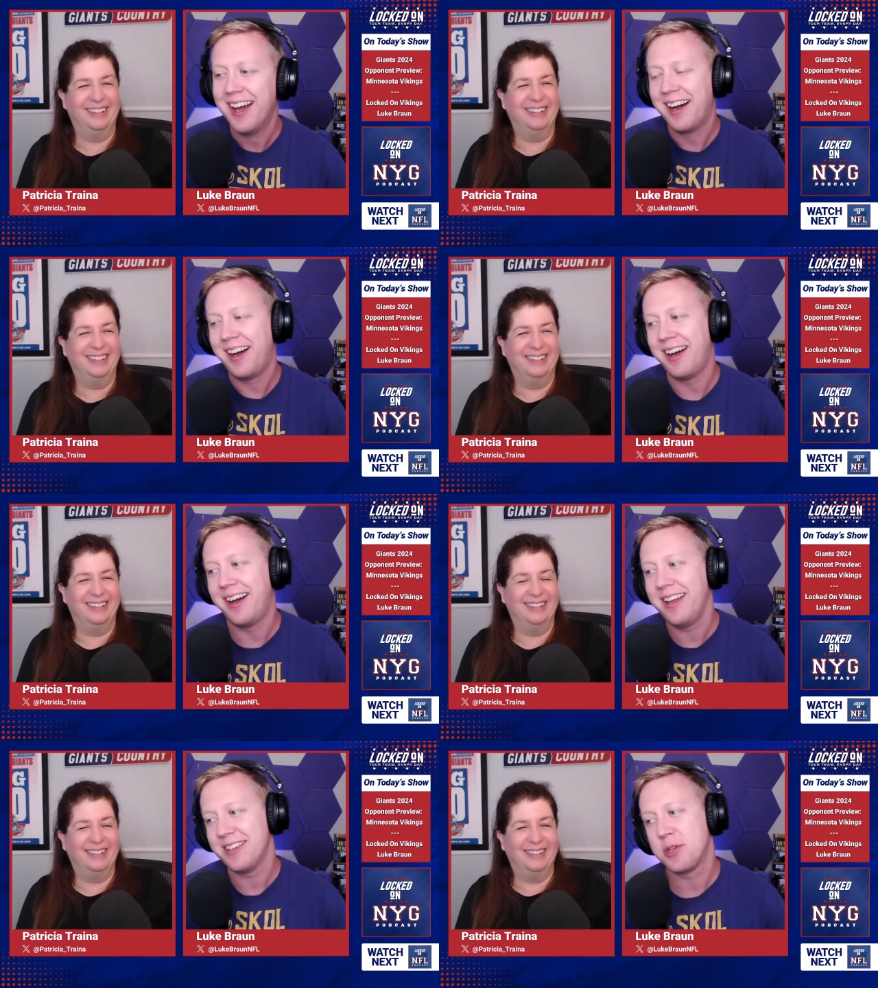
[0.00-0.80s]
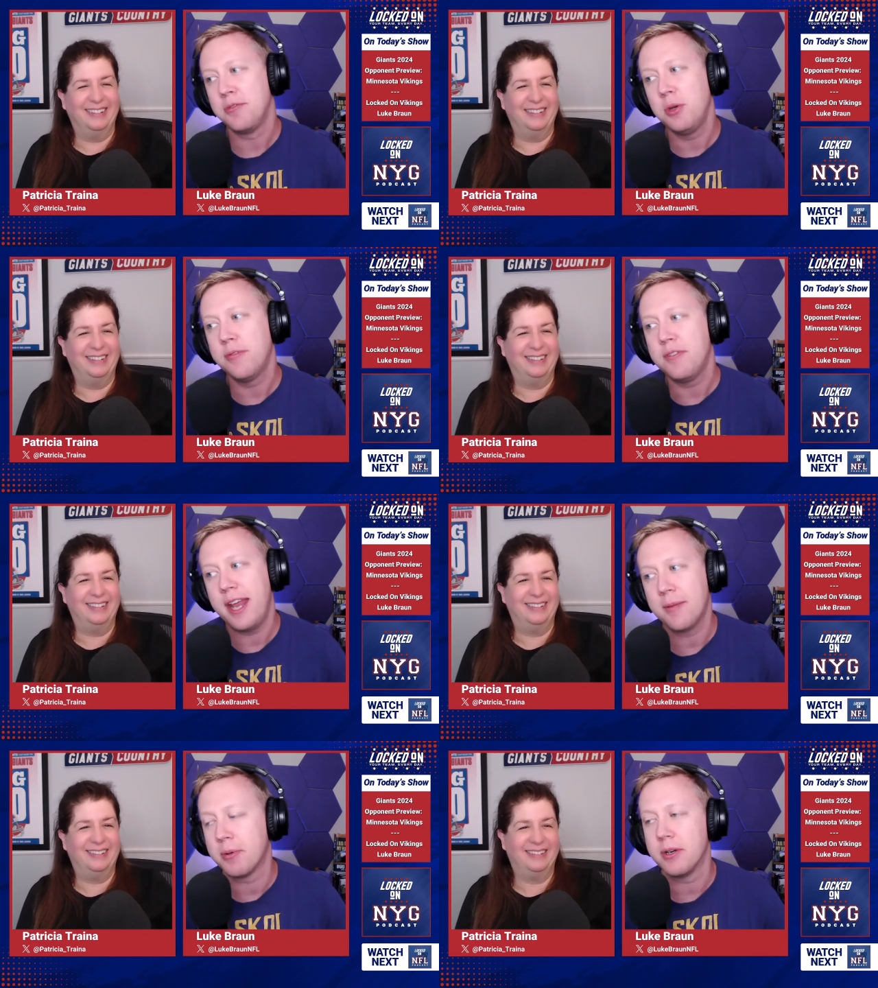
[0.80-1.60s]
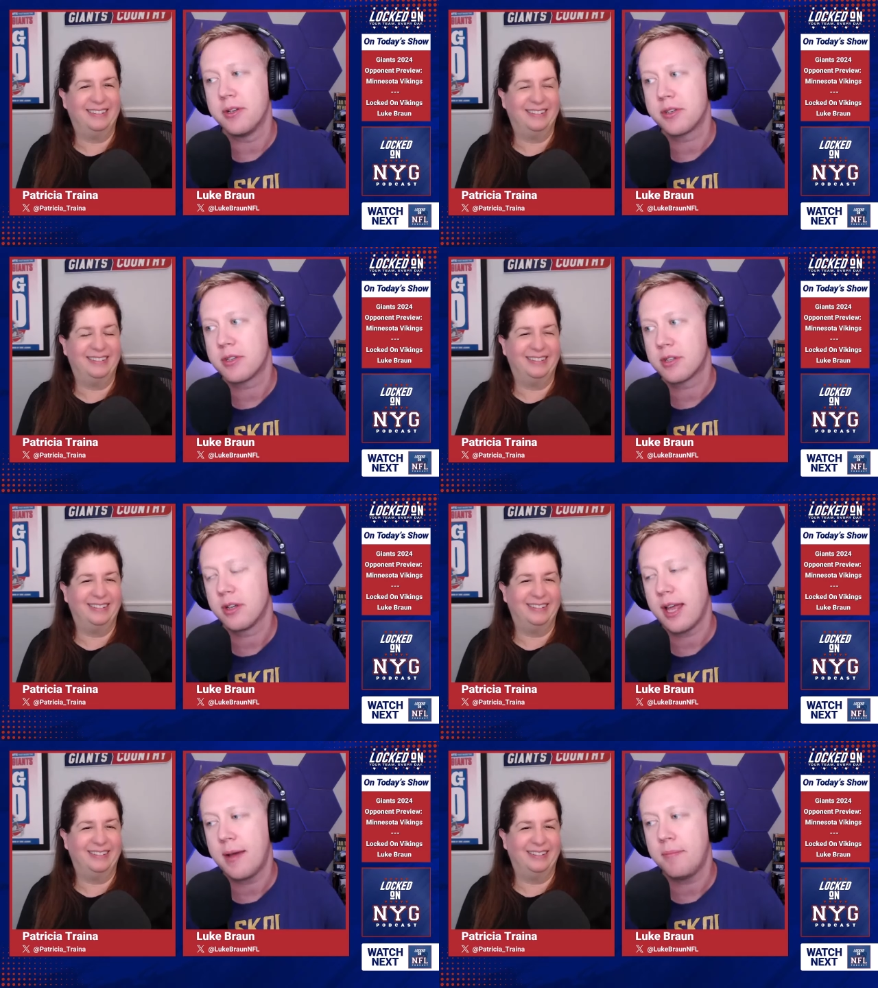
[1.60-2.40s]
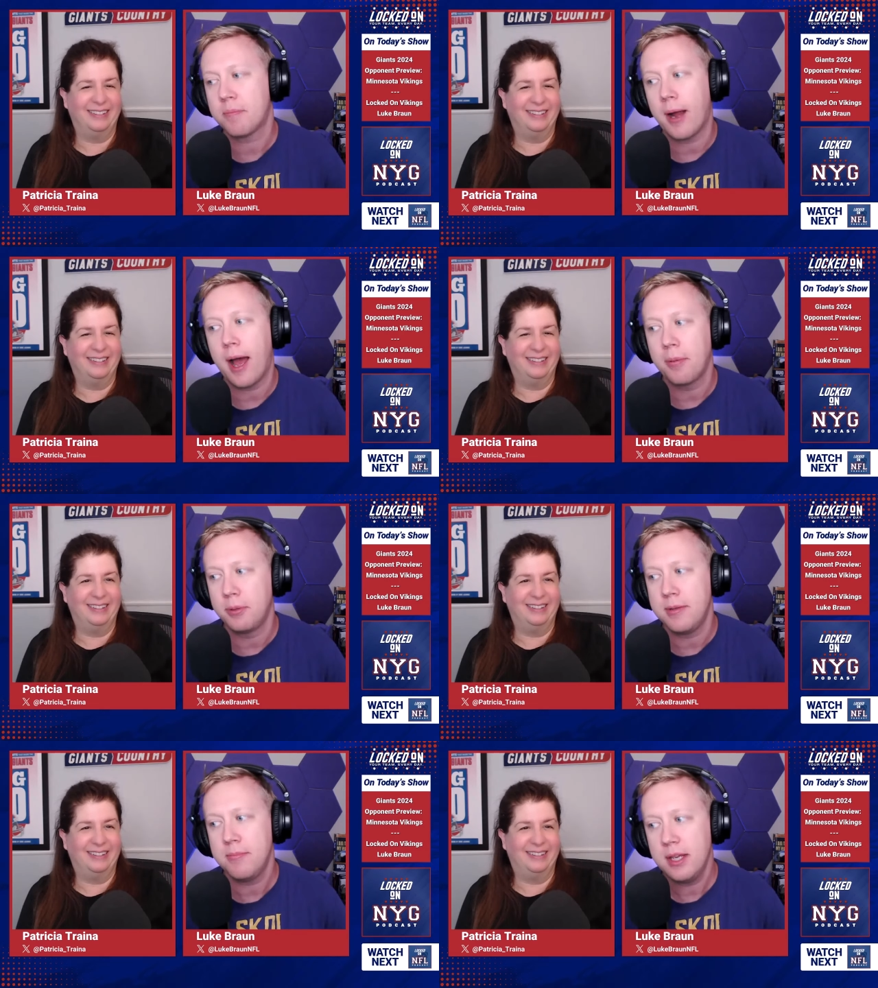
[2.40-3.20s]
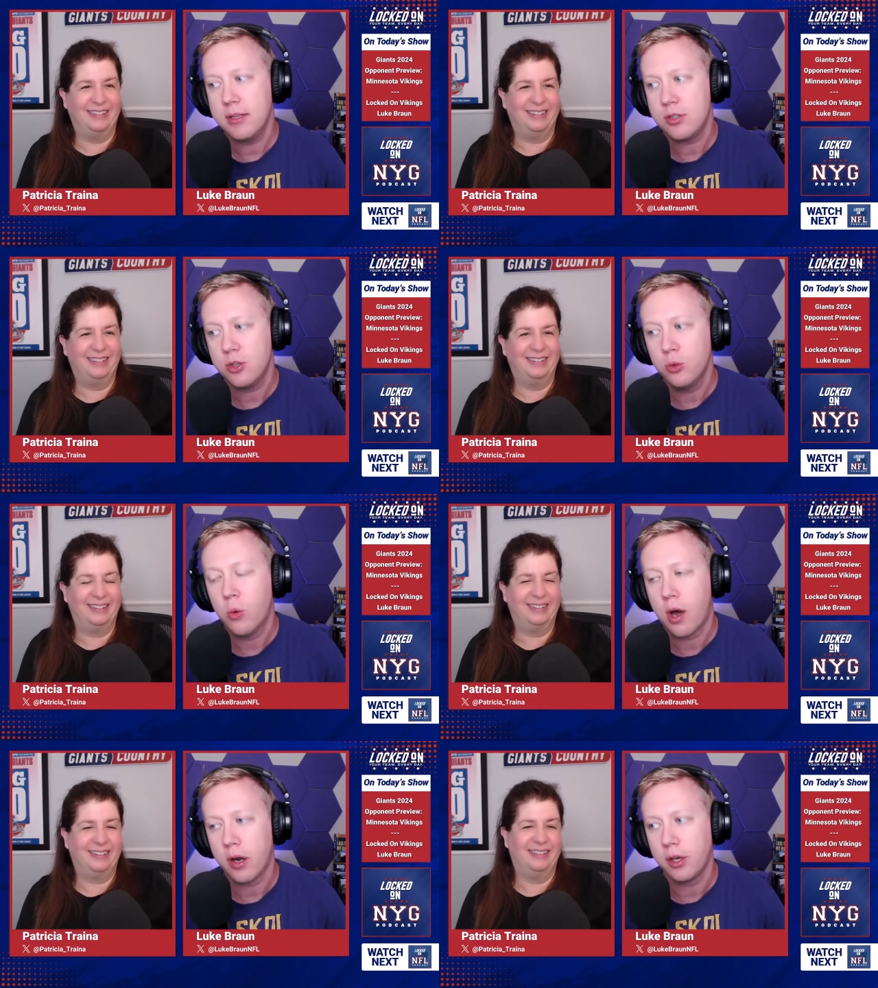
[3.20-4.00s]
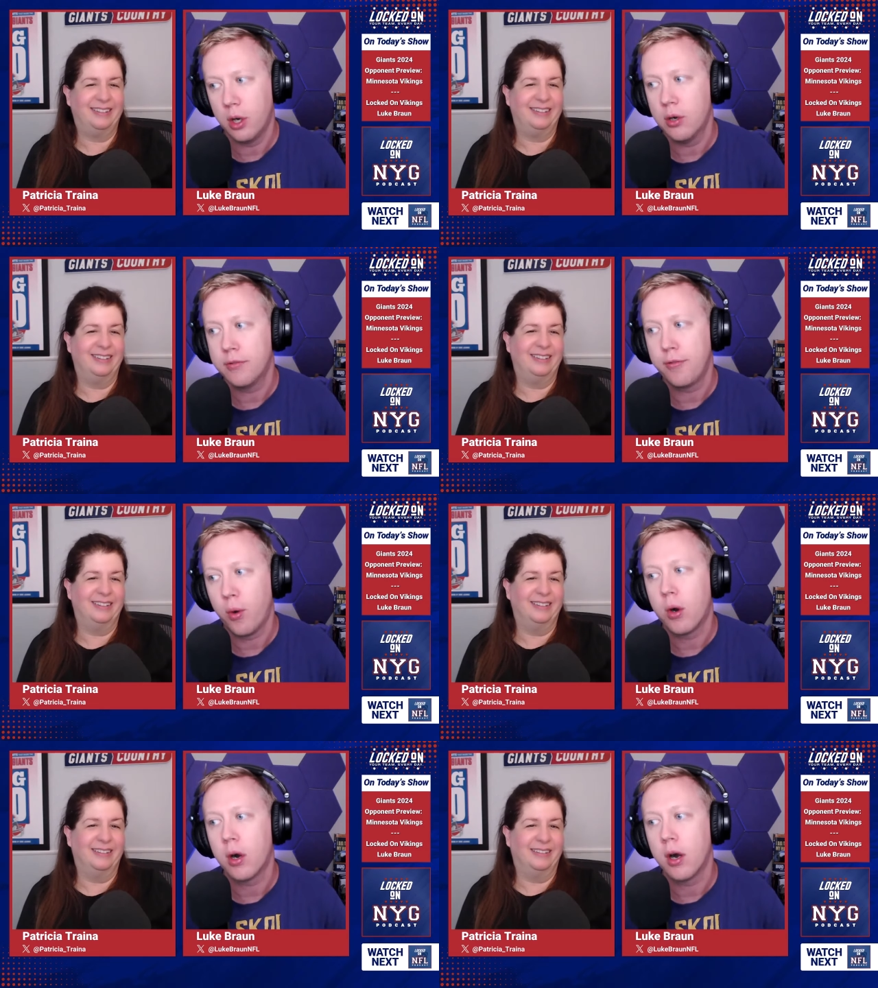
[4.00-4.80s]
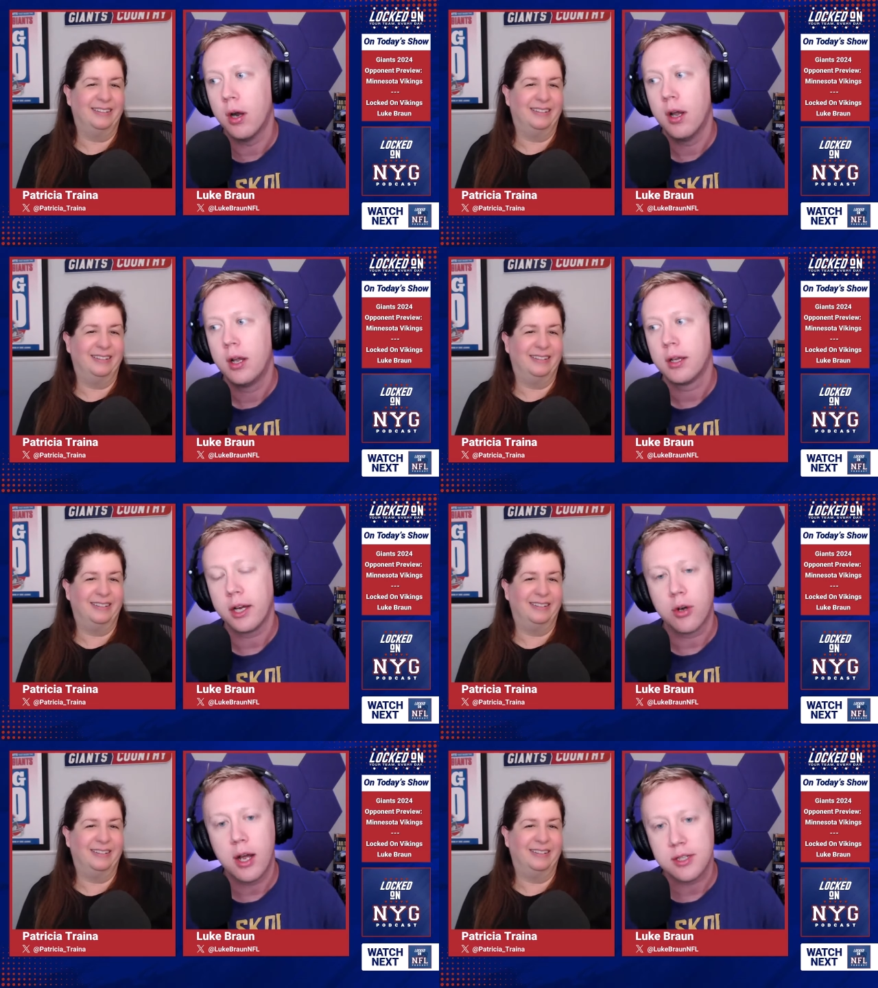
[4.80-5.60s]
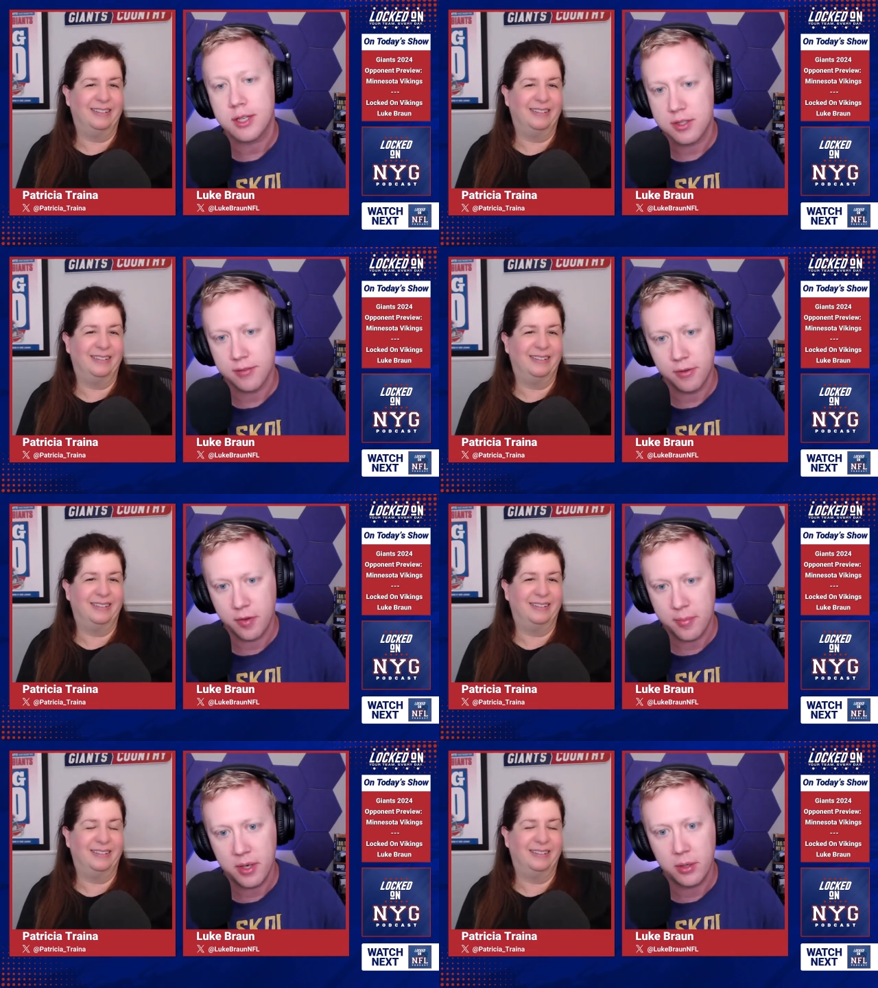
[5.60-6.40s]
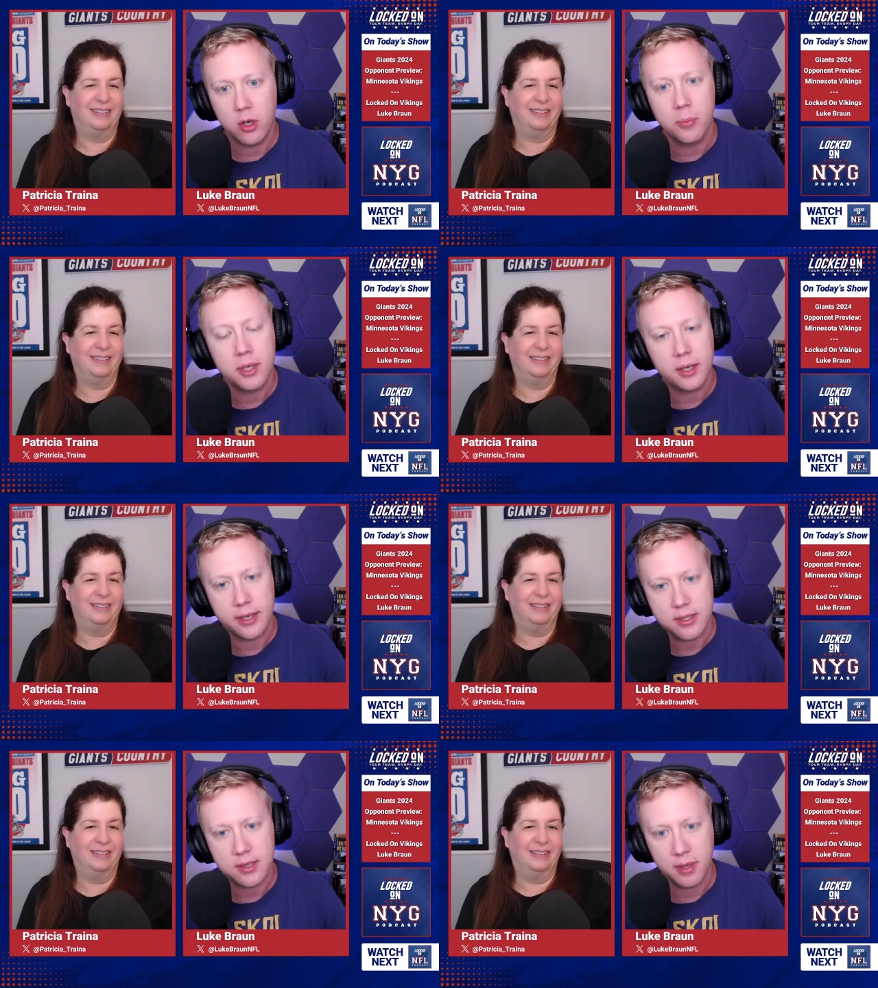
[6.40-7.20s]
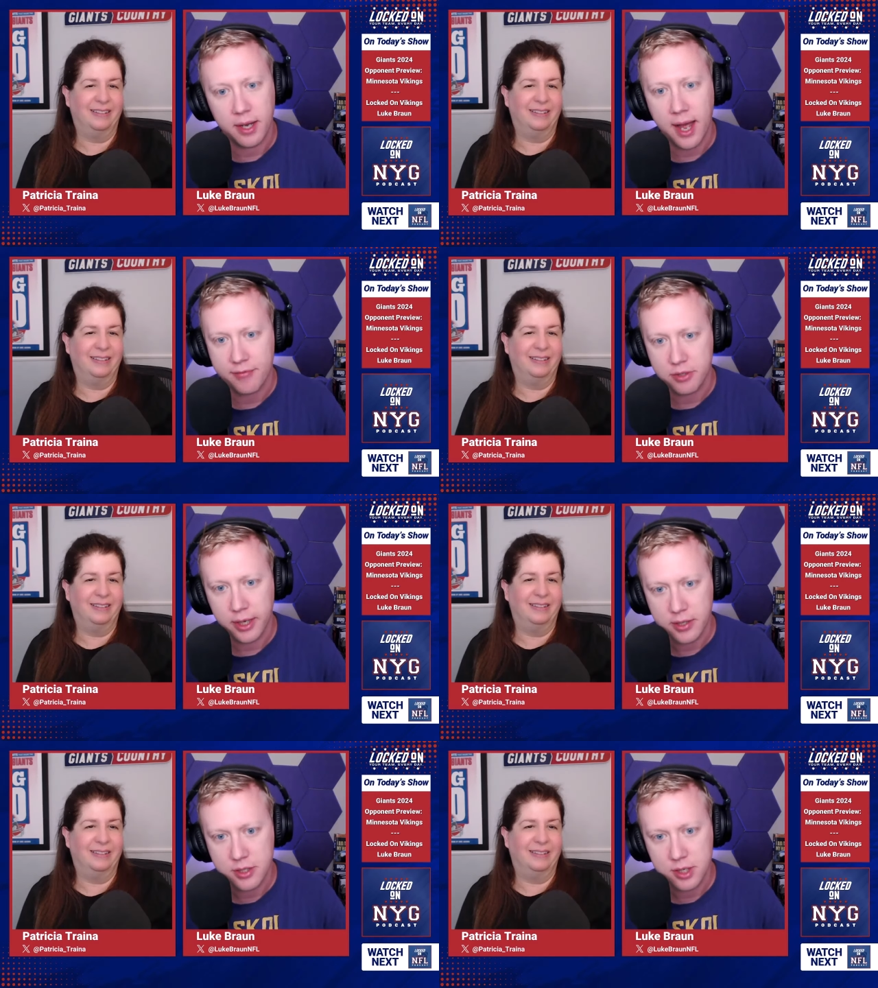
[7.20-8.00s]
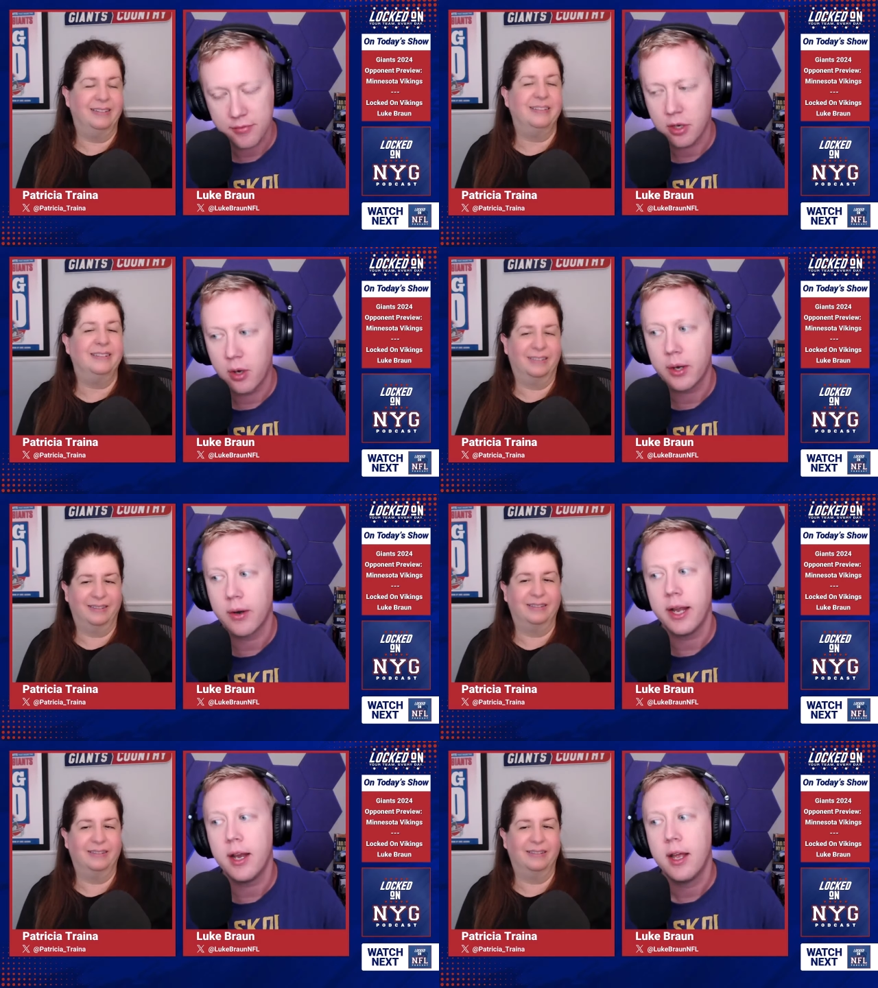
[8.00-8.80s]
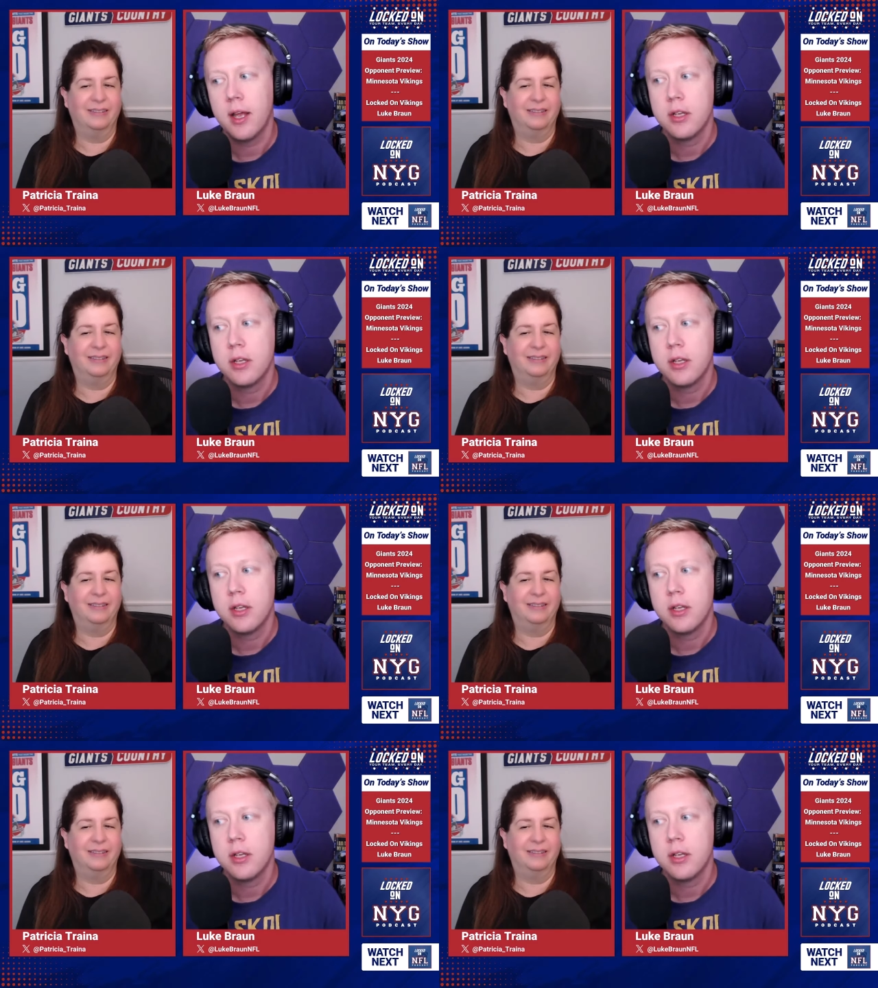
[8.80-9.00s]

Speaker 1: So if you have neighbors, that probably means you want to go for like crossing stuff over the middle and hope you can get some like after catch stuff going, right?